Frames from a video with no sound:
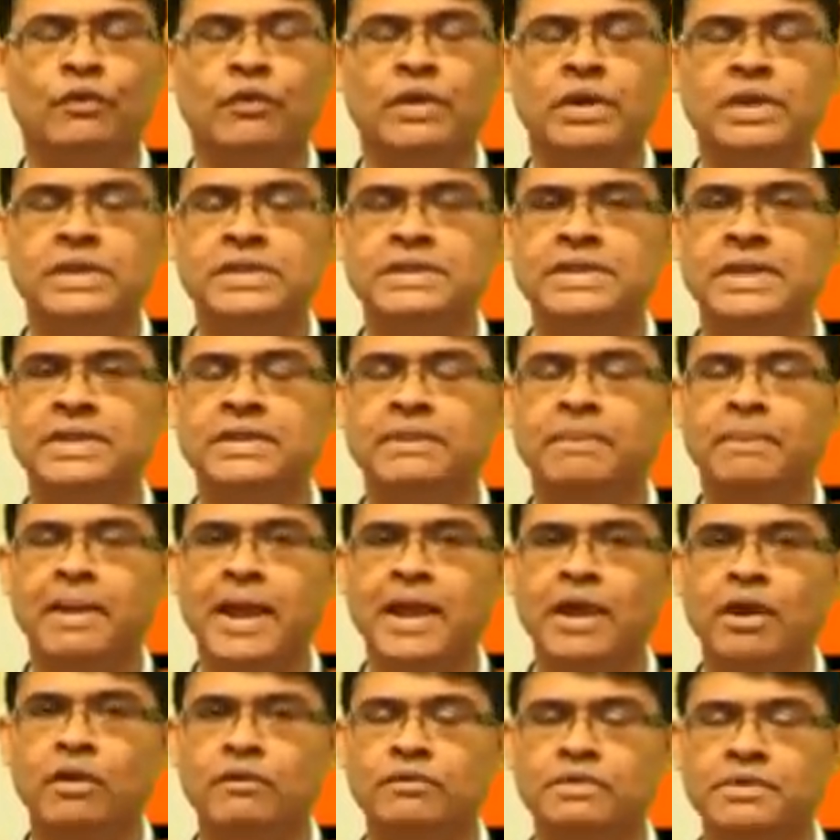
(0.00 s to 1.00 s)
One is that the
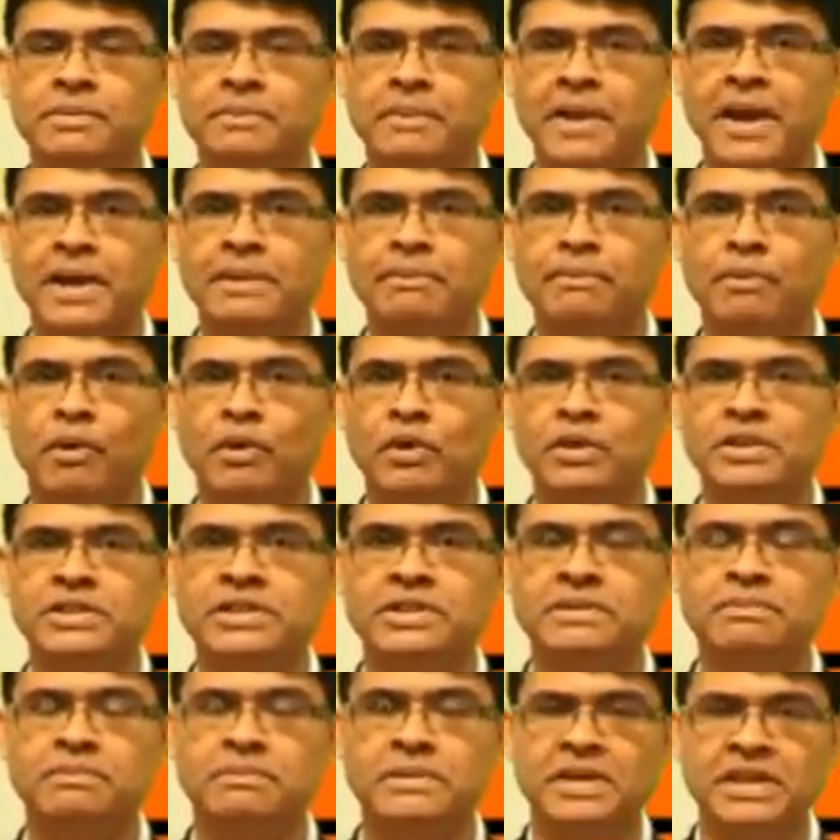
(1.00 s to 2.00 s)
Bank of Japan
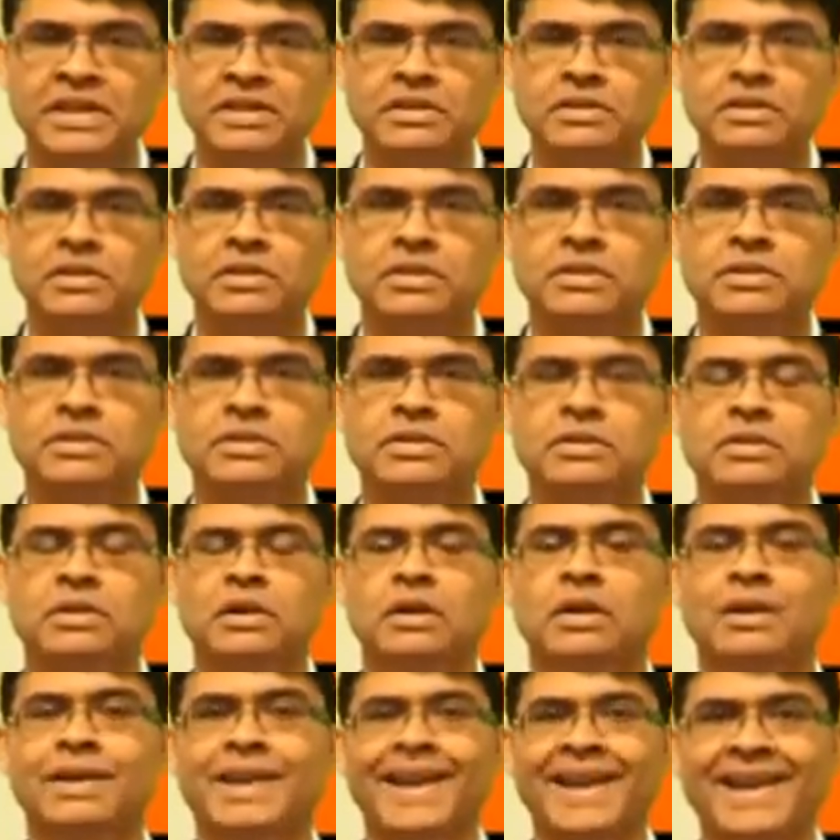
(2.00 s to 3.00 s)
policy meet is
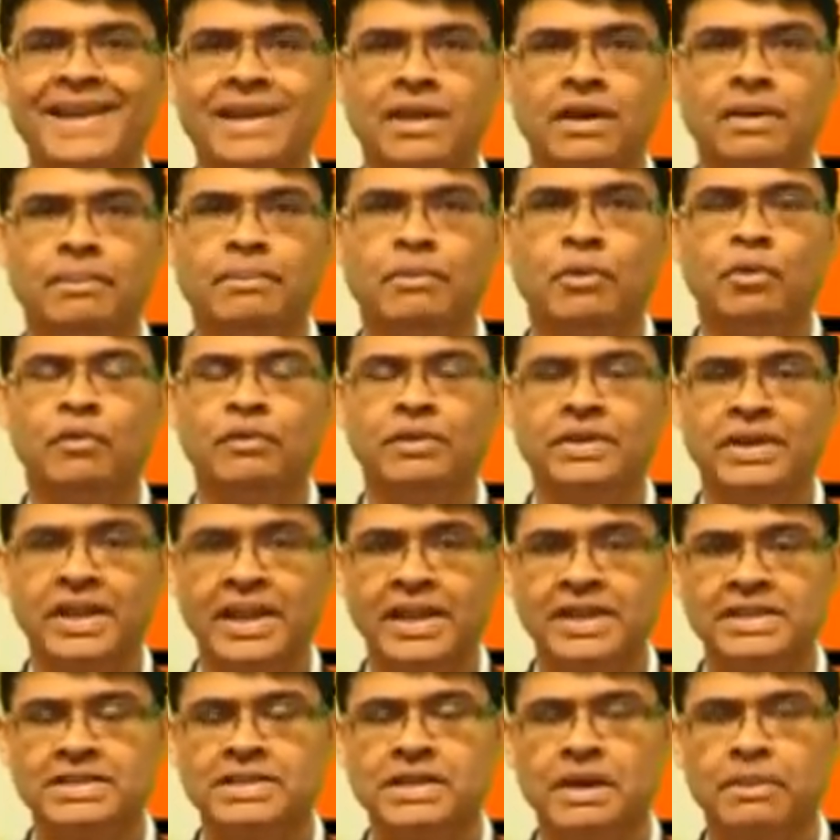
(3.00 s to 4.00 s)
lined up over the
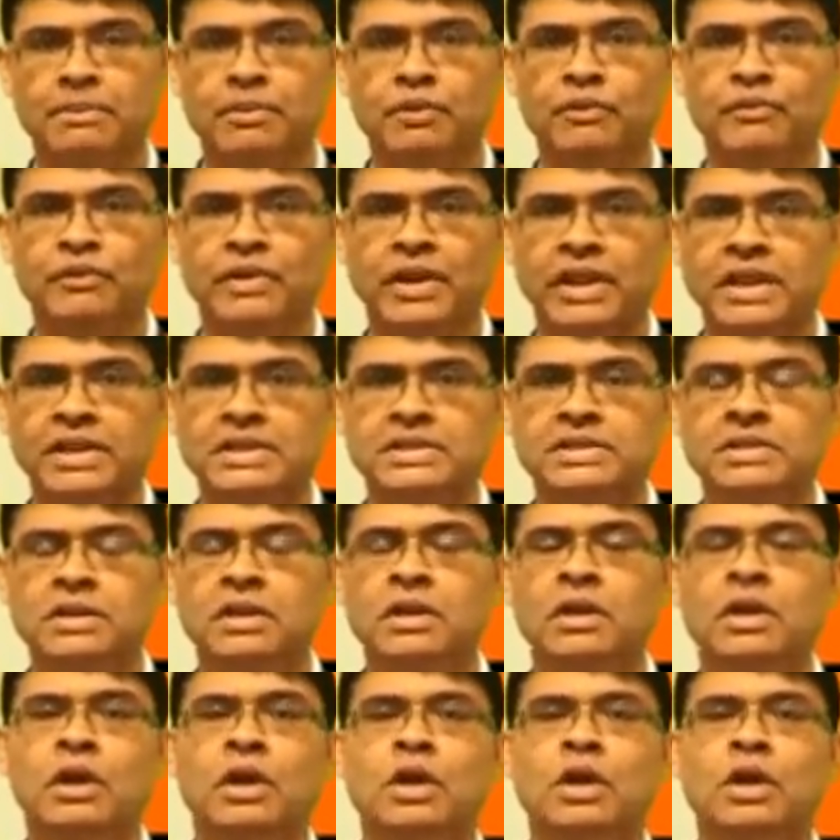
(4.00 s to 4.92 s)
next couple of days.